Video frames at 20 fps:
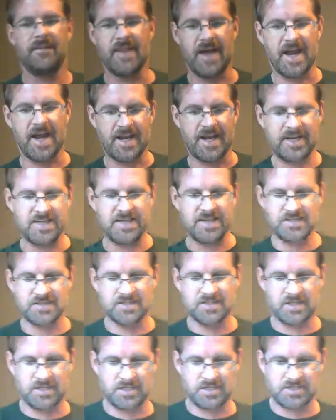That is its
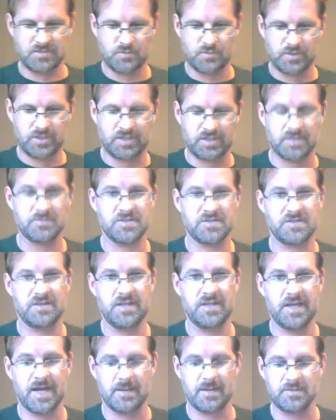connection when it comes to
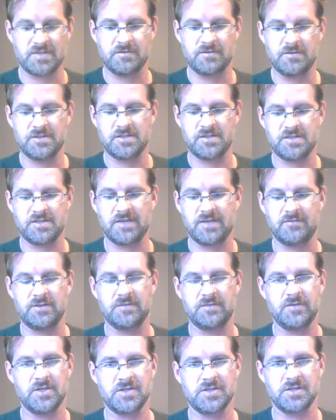the atmospheres of 7
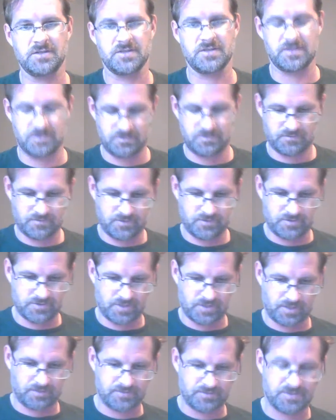divisions through your
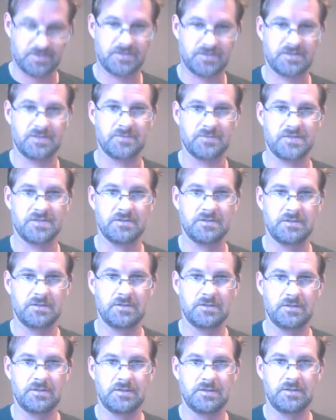chakra systems.
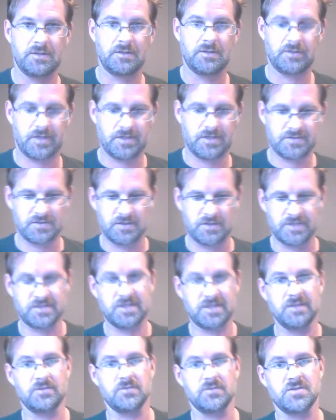Okay, so let's
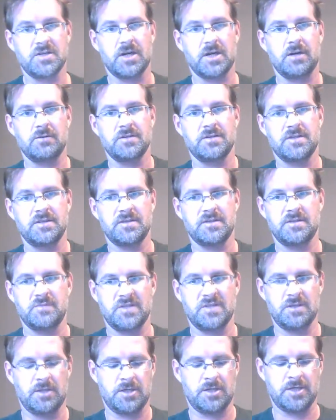get those chakra
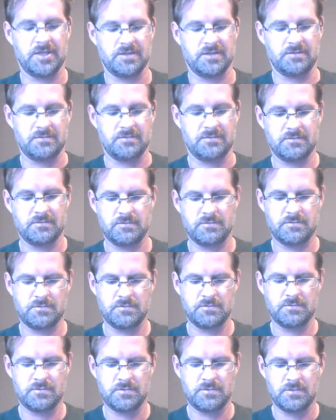systems in line.
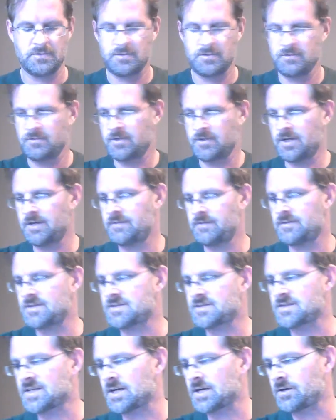Right?
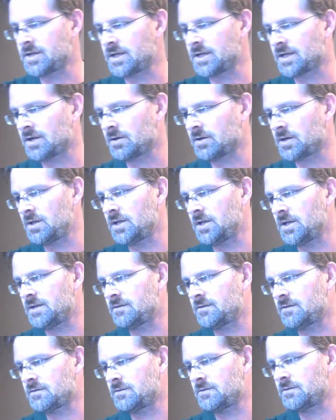This is how you get
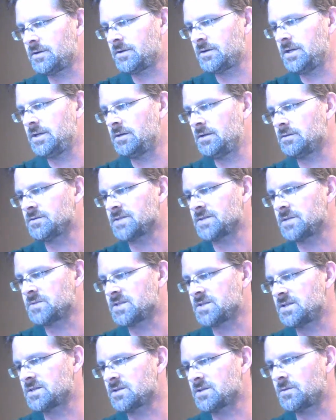calculated through E equals
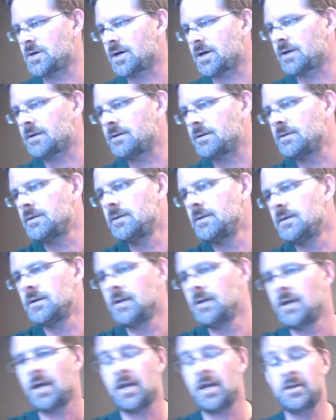MC squared.
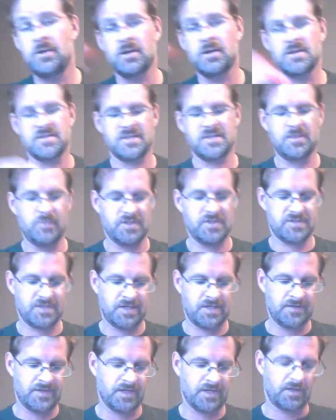And you're going to see me
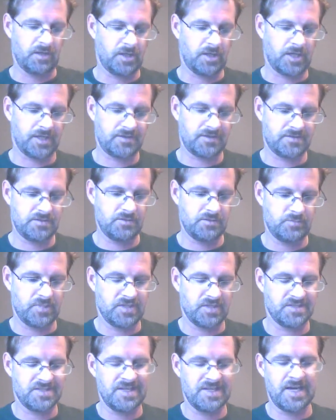saying that a lot too,
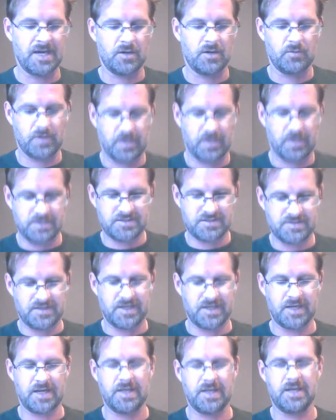because now we're getting into
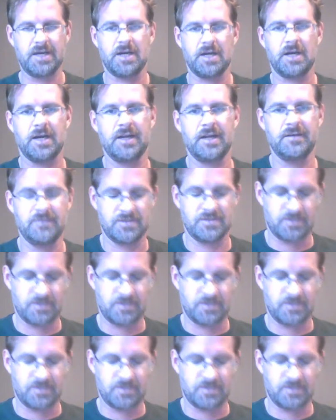the AI of its